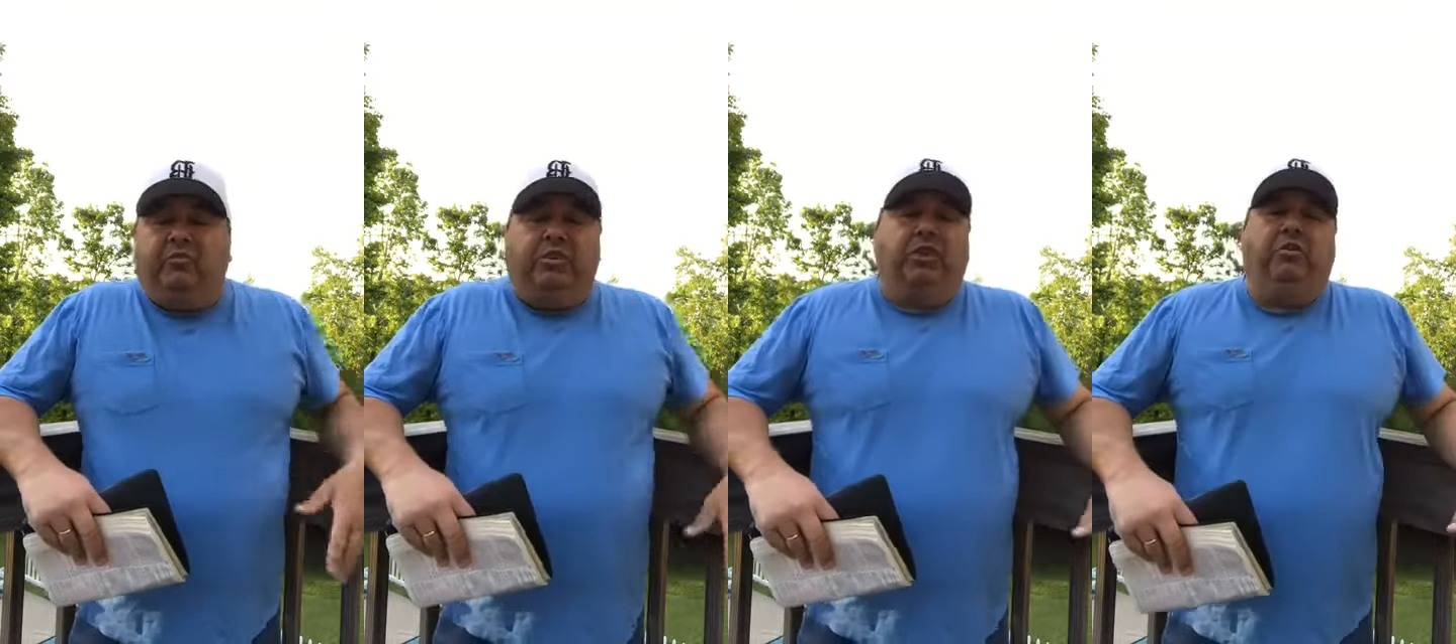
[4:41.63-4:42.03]

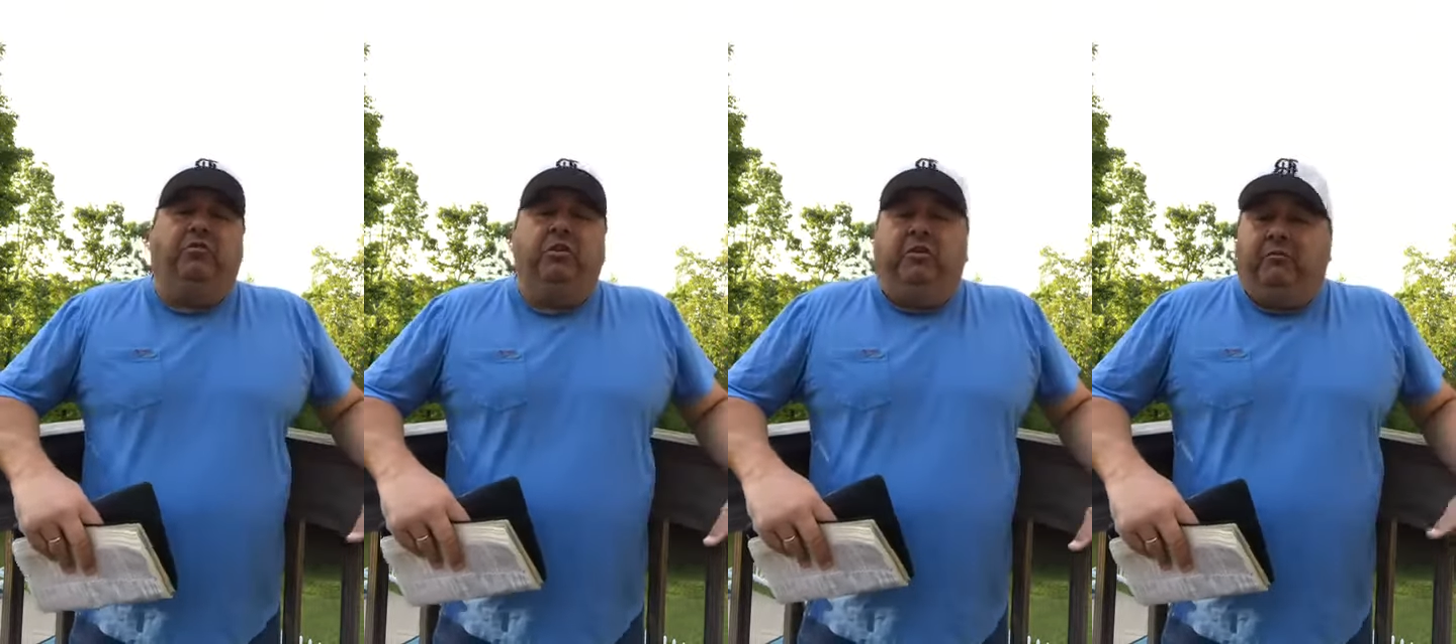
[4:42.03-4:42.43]
with you
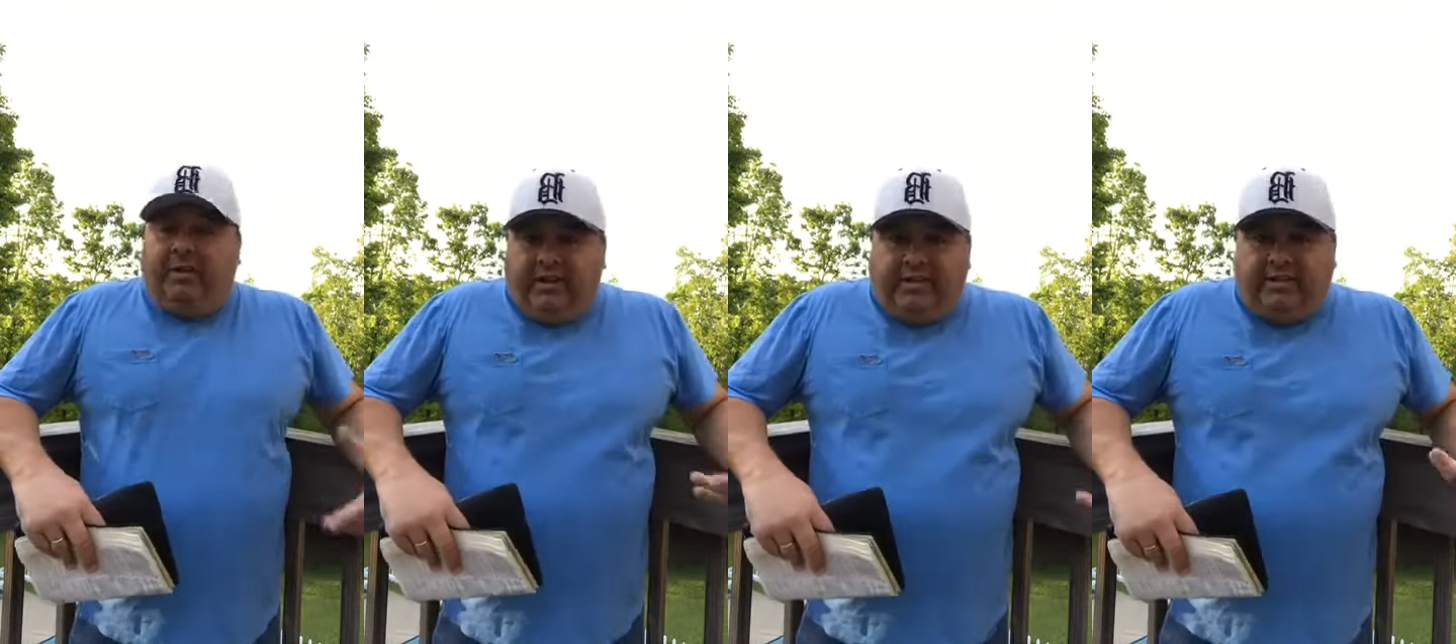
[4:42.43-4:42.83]

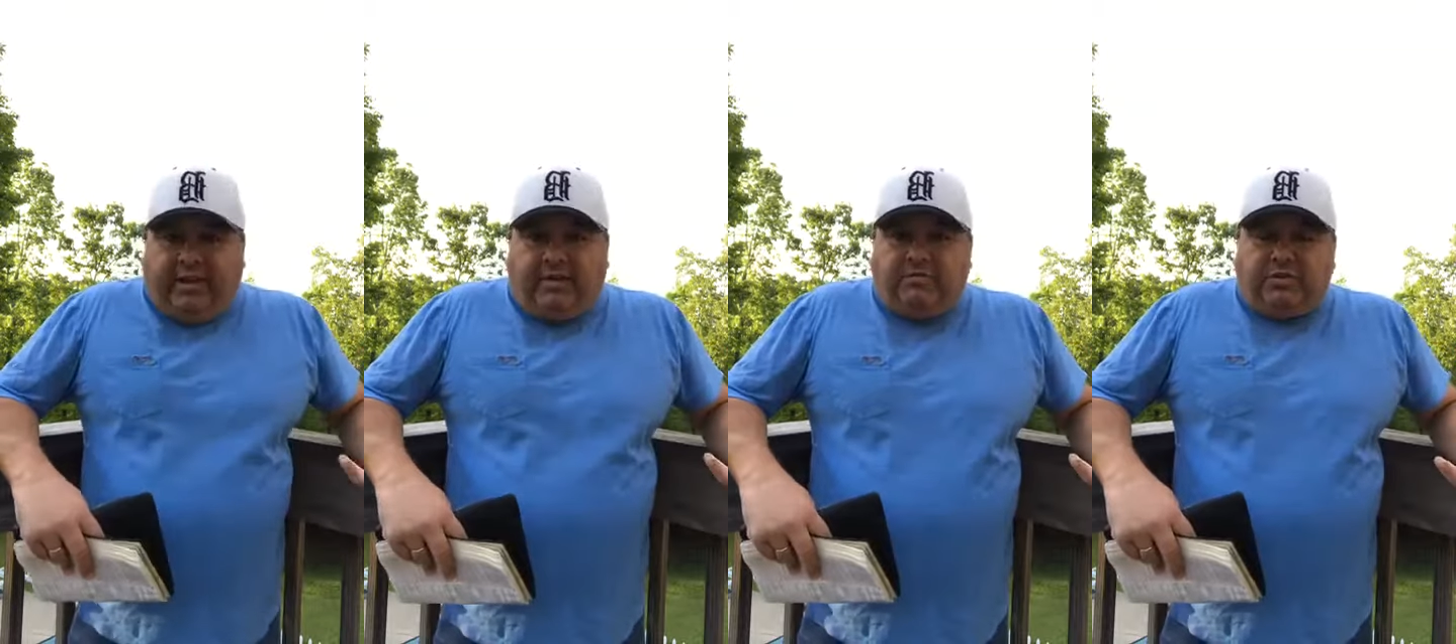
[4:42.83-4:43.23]
many
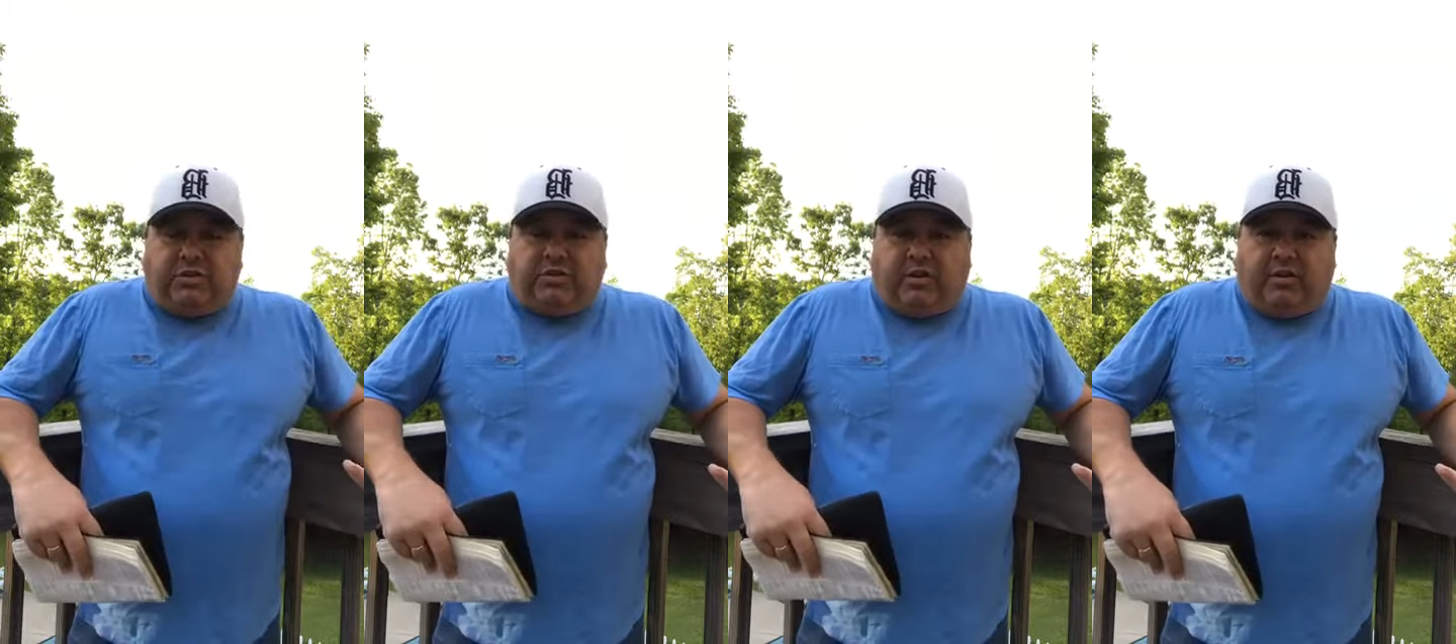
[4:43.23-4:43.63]
times as a
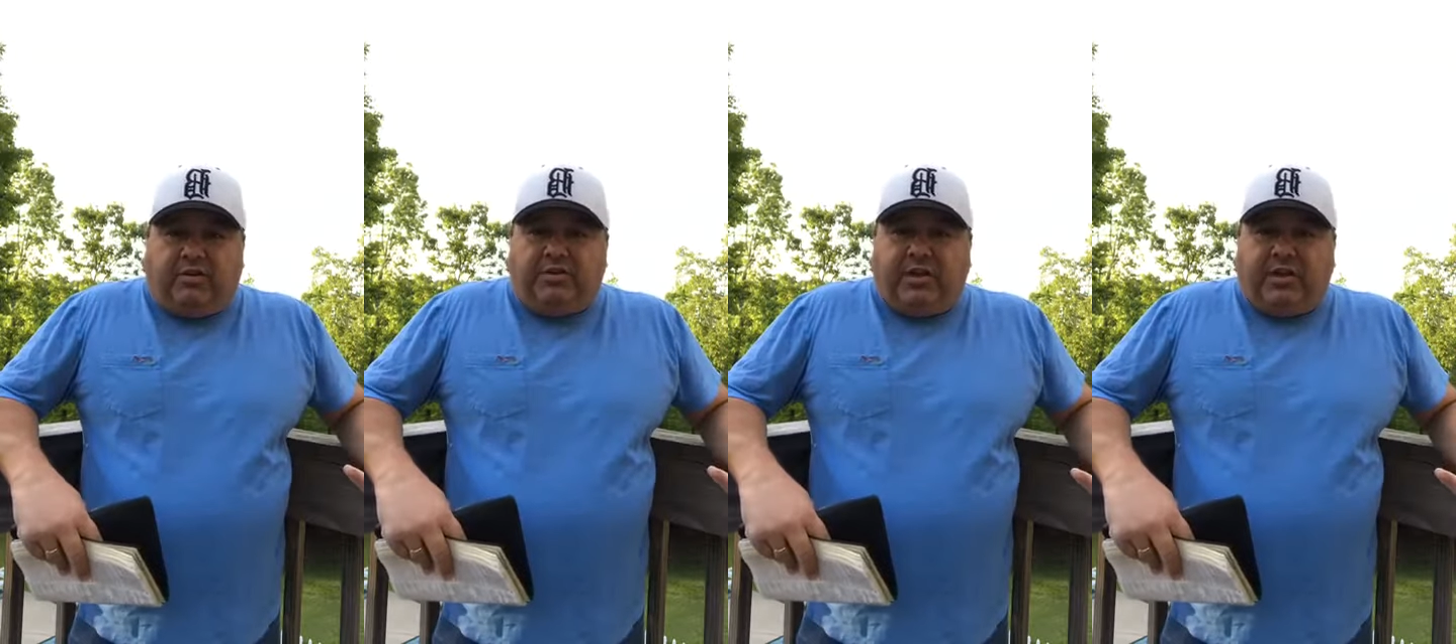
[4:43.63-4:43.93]
church,